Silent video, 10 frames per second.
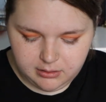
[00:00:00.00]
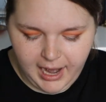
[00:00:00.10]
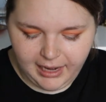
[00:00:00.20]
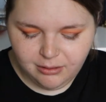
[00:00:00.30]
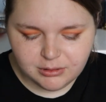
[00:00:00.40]

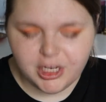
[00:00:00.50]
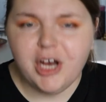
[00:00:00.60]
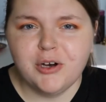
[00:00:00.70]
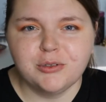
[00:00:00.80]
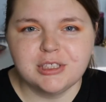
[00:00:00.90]
I don't
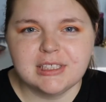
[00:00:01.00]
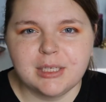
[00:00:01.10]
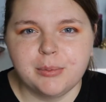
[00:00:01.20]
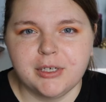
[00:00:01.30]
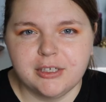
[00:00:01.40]
know, just
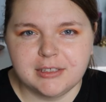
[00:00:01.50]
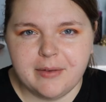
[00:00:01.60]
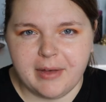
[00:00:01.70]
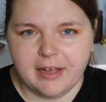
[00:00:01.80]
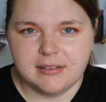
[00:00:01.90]
like putting yourself
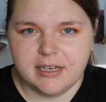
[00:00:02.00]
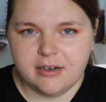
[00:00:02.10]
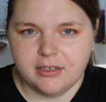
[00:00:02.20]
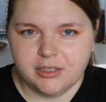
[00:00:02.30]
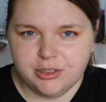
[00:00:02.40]
out there
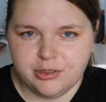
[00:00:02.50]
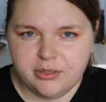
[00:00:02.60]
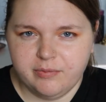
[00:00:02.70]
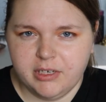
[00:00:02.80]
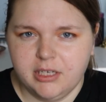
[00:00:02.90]
on a
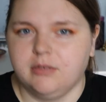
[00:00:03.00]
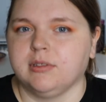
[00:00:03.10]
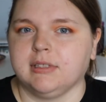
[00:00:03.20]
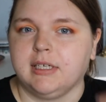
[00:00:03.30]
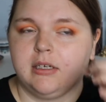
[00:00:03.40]
YouTube video
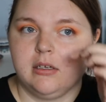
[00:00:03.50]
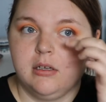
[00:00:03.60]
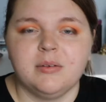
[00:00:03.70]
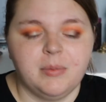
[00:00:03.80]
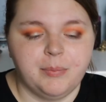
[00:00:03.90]
is like,
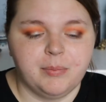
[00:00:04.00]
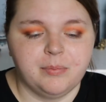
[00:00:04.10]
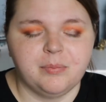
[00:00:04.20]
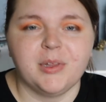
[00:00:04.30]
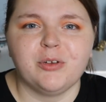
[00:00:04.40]

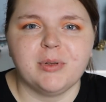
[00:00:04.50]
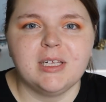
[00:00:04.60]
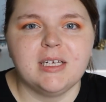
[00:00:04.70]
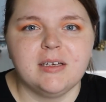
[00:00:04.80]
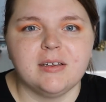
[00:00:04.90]
it's really